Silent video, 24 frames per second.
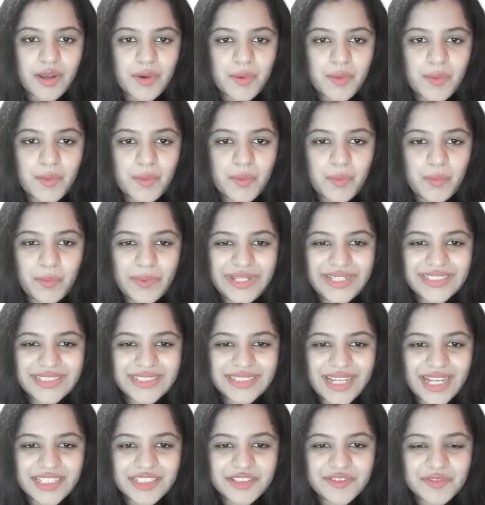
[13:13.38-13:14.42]
V
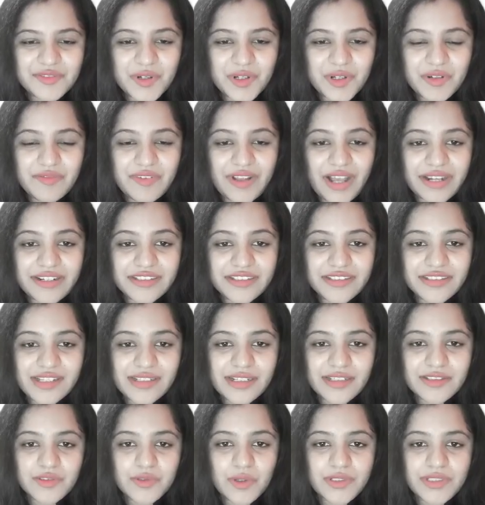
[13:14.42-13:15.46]
stands for varicella
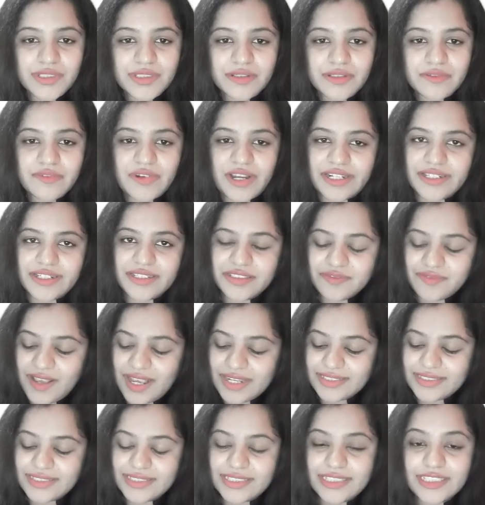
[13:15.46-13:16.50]
zoster virus
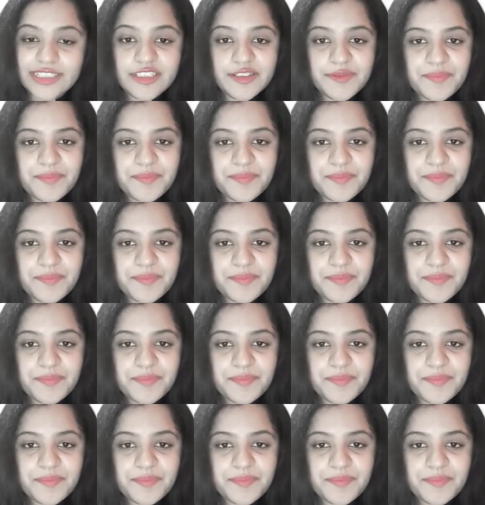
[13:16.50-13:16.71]
vaccine.